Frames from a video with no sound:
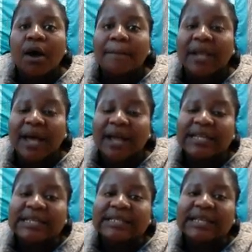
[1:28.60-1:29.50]

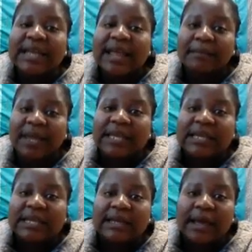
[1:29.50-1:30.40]
planet and
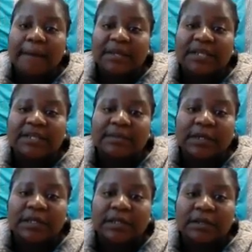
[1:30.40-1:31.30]
making it
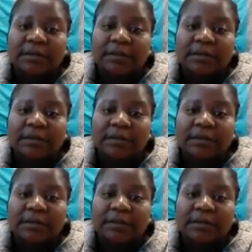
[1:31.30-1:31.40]
habitable.